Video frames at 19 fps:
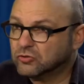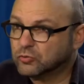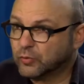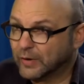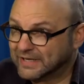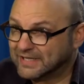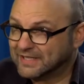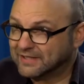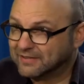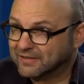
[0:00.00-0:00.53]

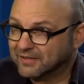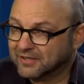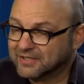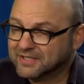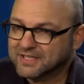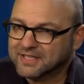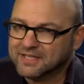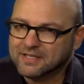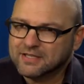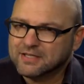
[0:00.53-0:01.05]

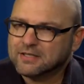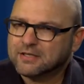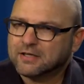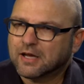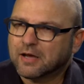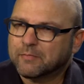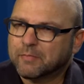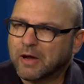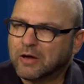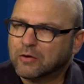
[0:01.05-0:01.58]
2013,
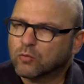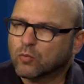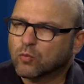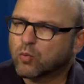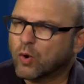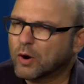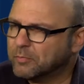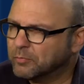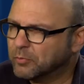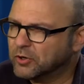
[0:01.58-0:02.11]
about
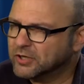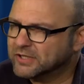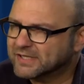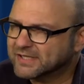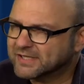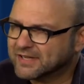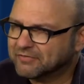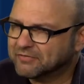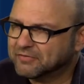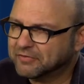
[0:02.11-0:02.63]

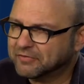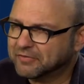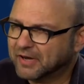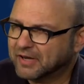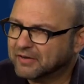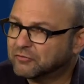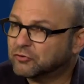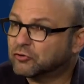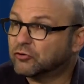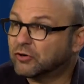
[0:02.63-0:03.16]

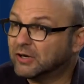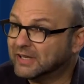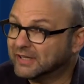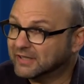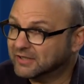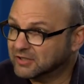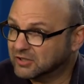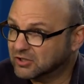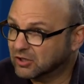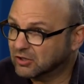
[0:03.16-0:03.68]
$1.75
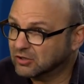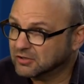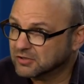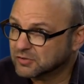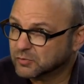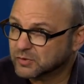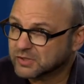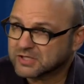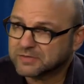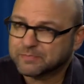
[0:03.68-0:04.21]
trillion
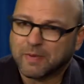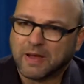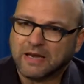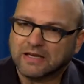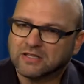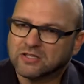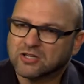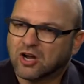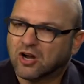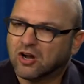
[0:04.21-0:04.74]
was
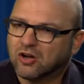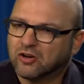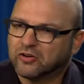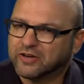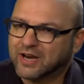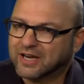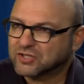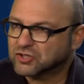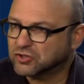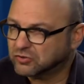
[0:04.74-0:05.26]
spent on
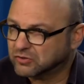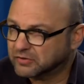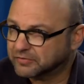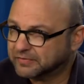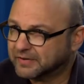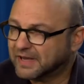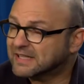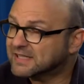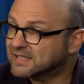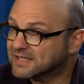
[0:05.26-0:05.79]
national
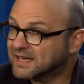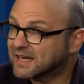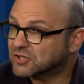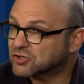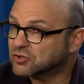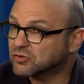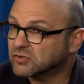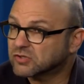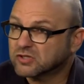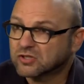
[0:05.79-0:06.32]
defense,
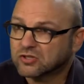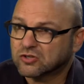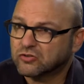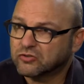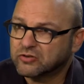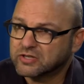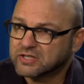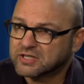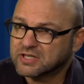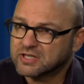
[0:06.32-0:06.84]
national
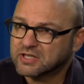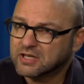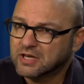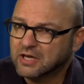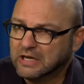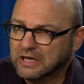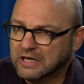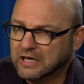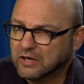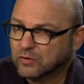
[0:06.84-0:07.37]
security,
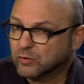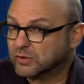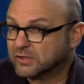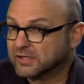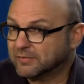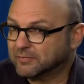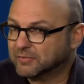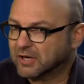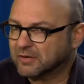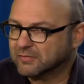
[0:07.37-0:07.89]
what's
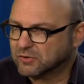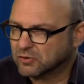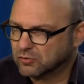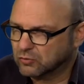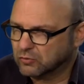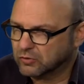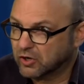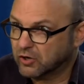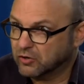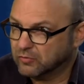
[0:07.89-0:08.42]
sometimes
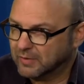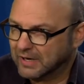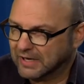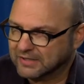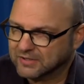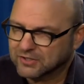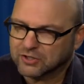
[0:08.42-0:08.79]
called homeland